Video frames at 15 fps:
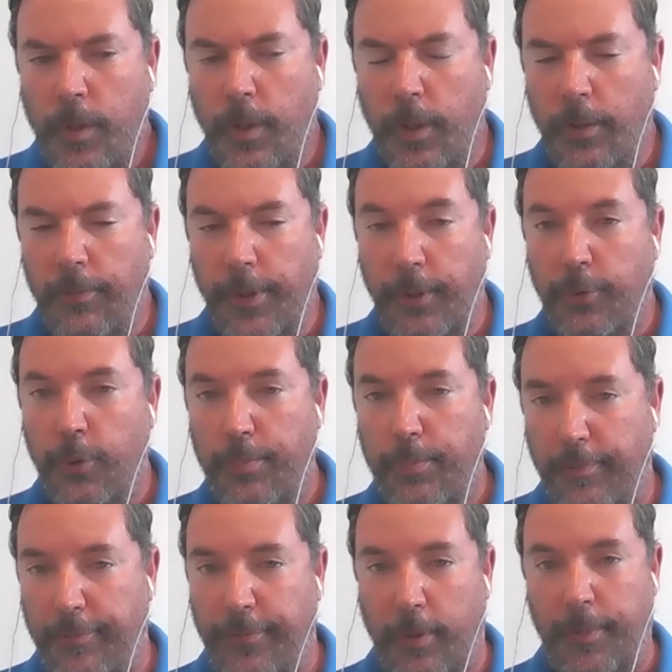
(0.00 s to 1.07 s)

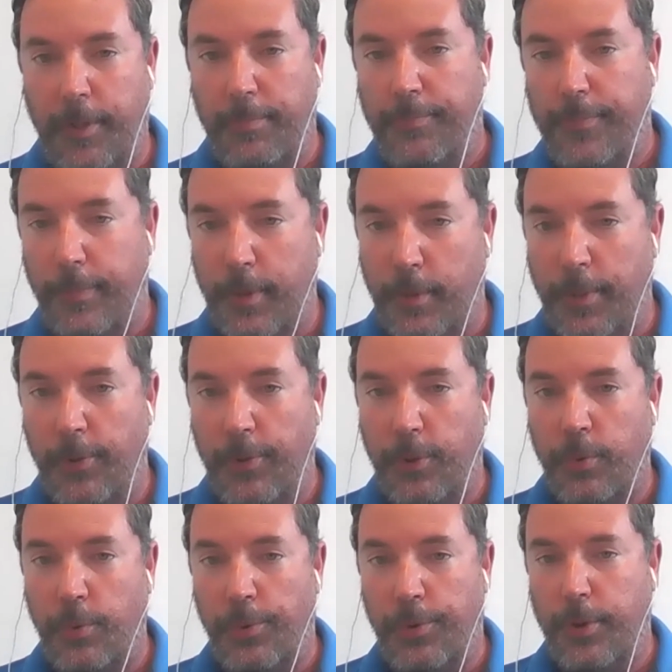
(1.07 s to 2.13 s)
recruitment from the middle
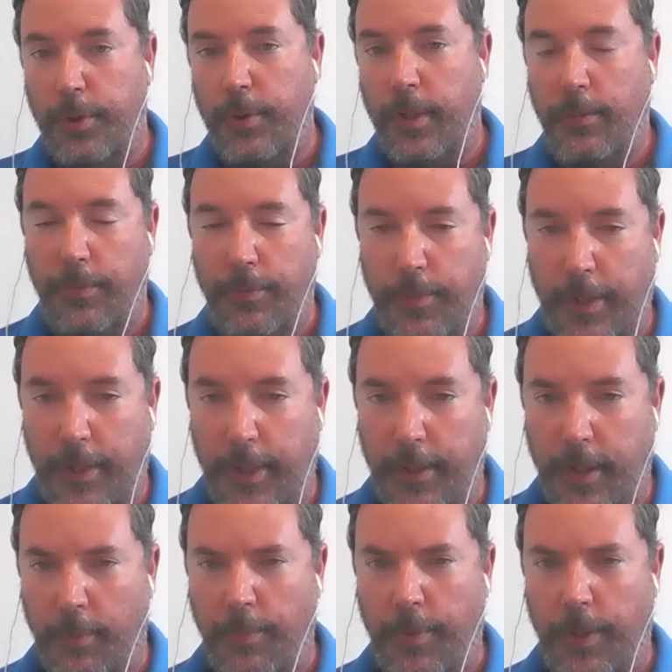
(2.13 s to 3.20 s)
school. So at the
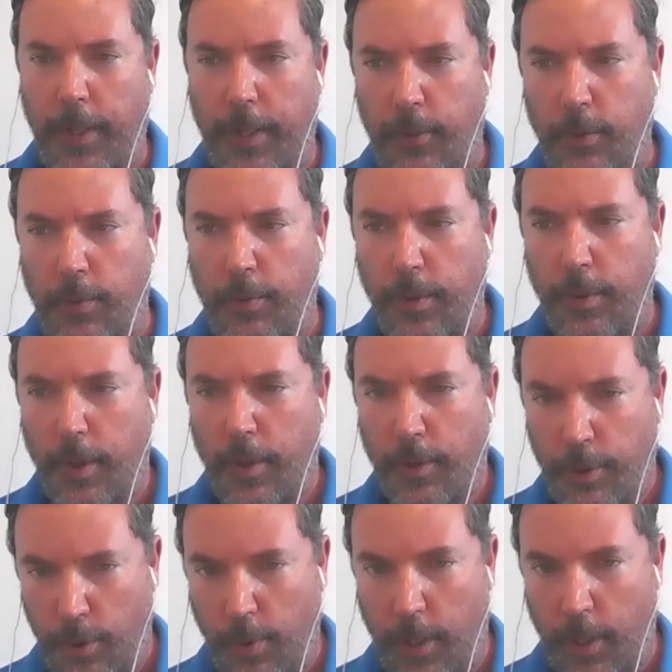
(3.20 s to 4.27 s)
time we had the
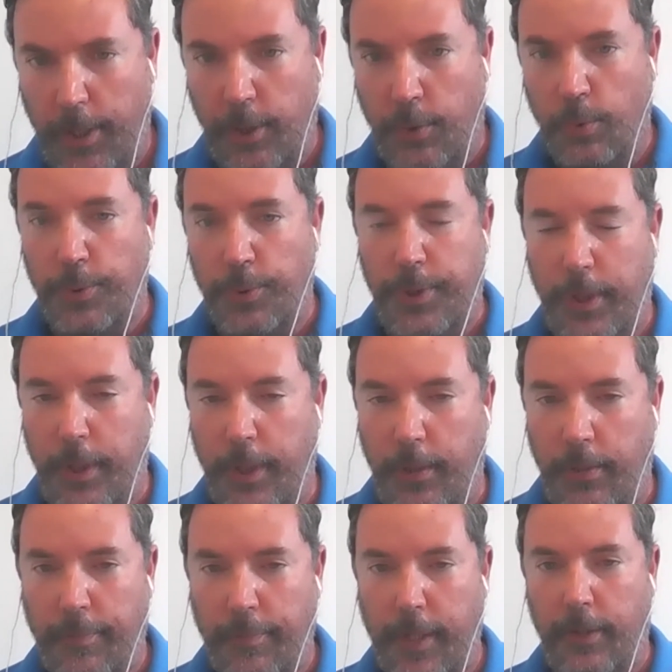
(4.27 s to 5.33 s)
2 high schools
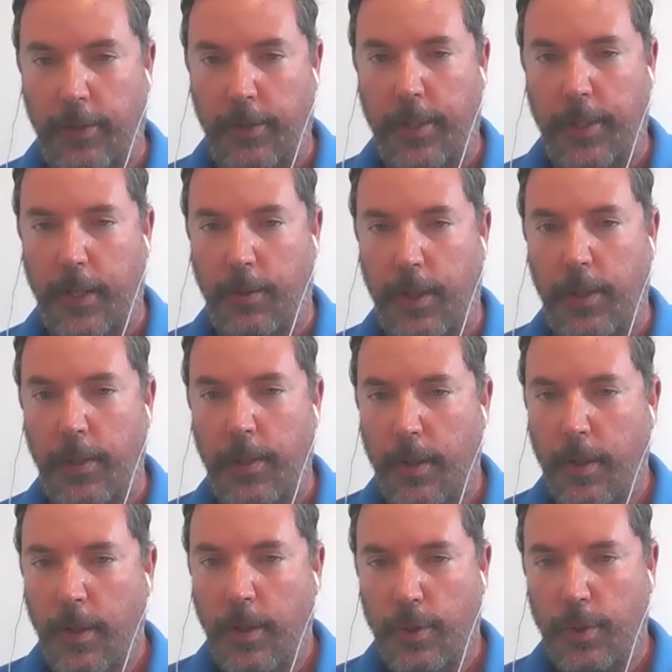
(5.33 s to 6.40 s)
in Flagler County.
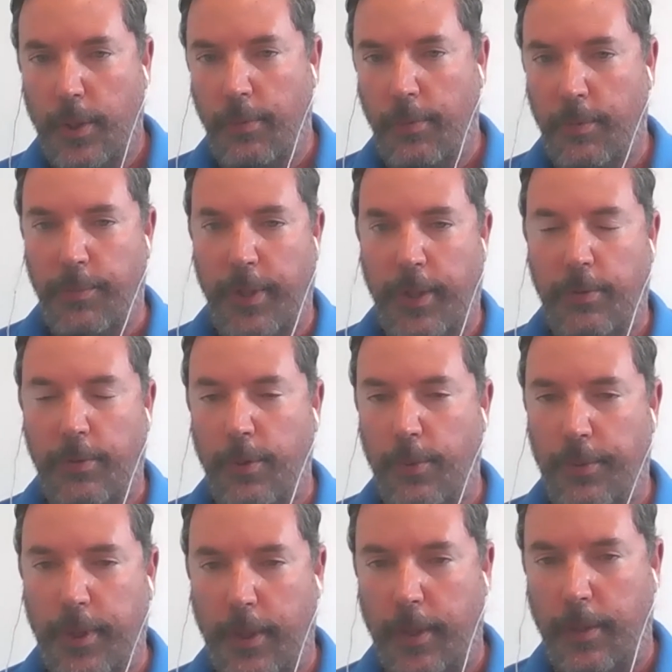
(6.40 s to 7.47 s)
So they would
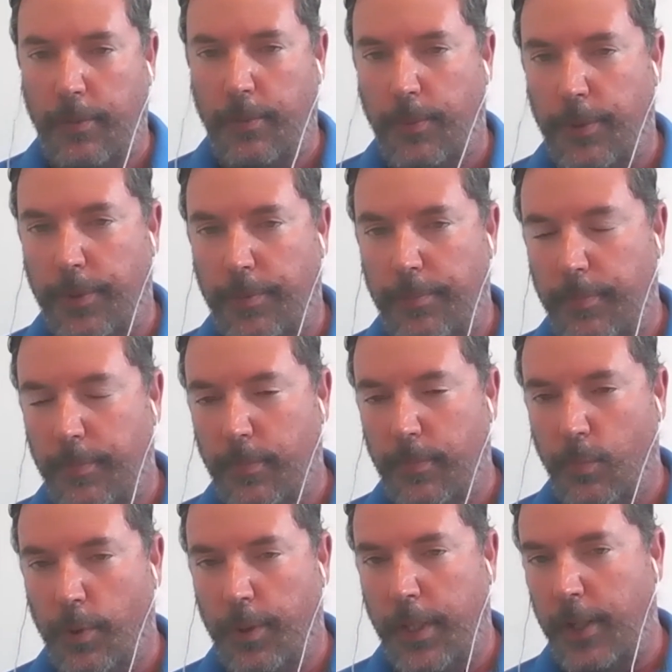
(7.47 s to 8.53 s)
recruit where
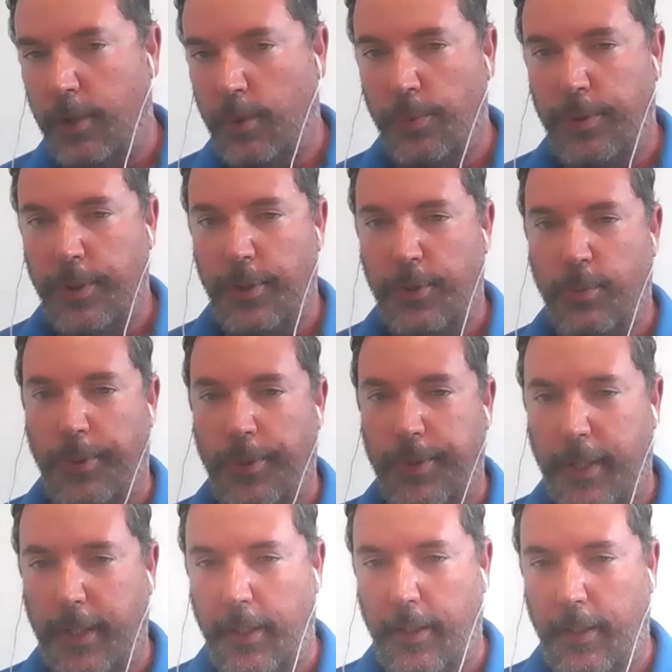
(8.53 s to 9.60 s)
one high school does one
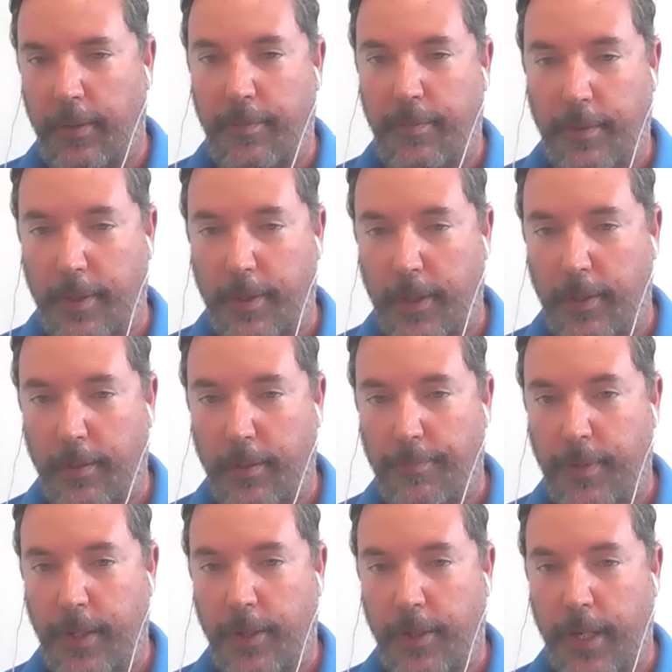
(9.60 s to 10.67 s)
thing and
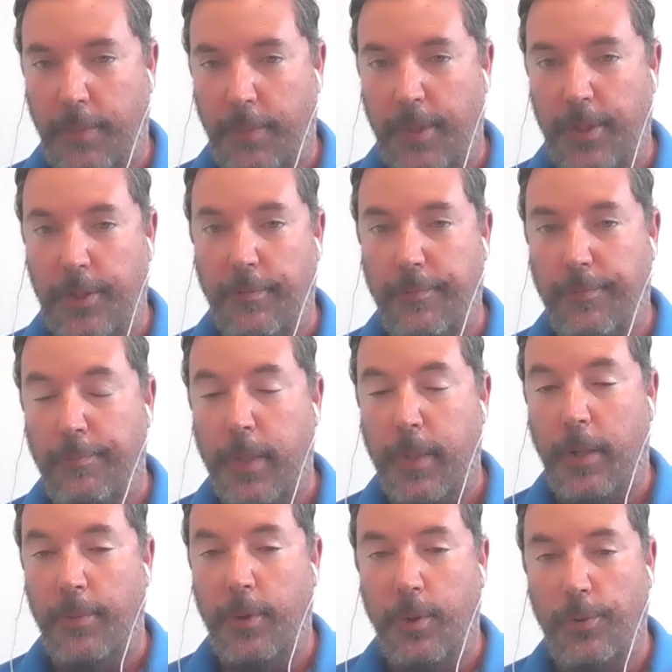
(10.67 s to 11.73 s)
the fire academies in
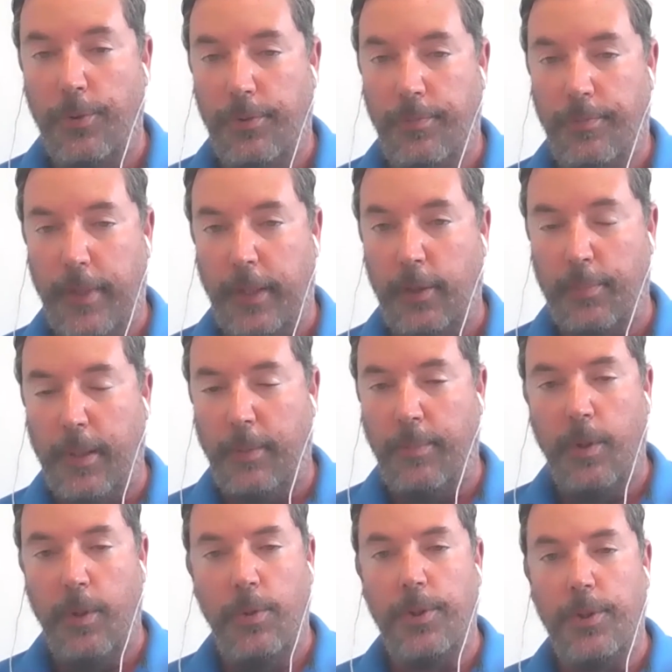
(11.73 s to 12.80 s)
Palm Coast, Flagler
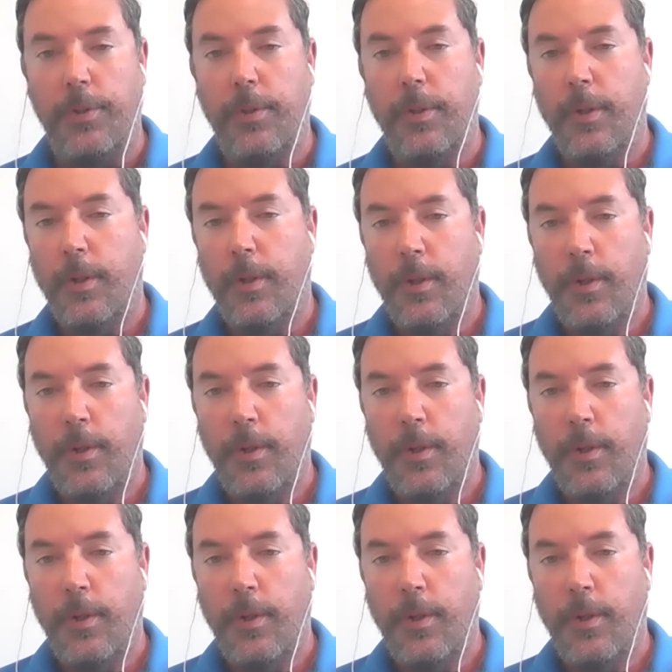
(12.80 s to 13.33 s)
Palm Coast.